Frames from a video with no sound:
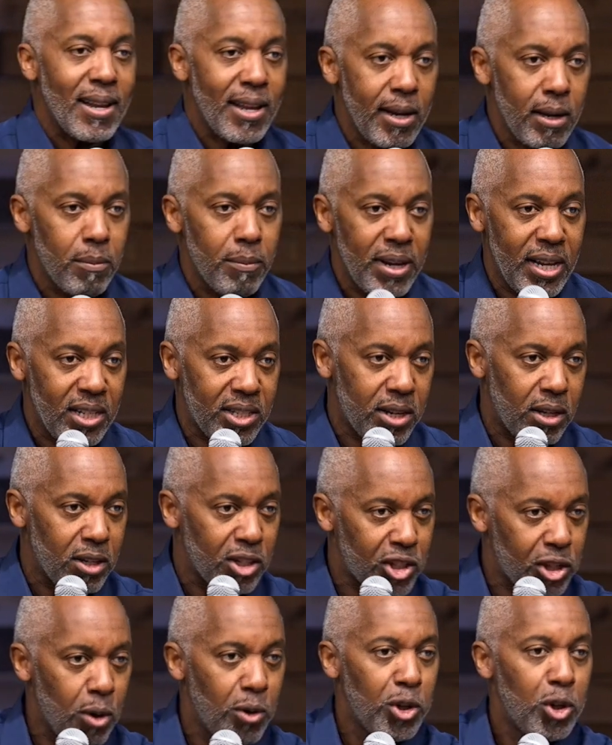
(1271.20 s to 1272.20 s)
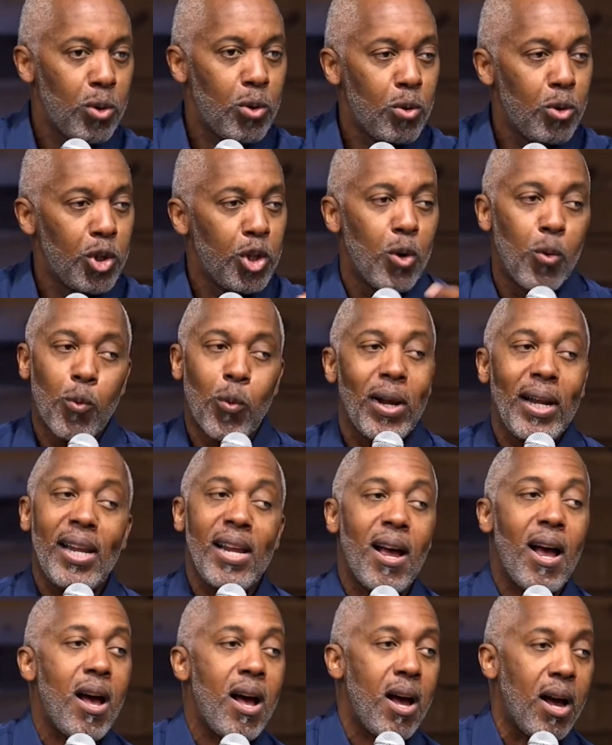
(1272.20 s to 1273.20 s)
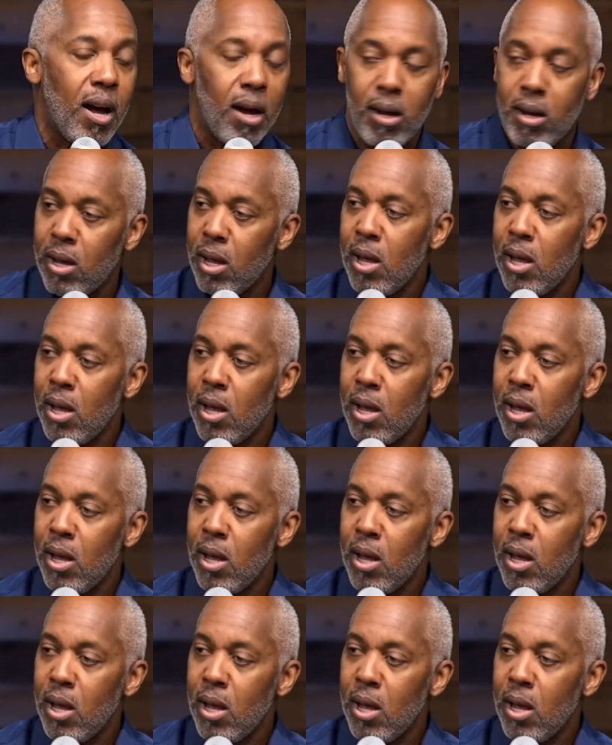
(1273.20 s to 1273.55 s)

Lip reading: him, he's going to show you who you really are.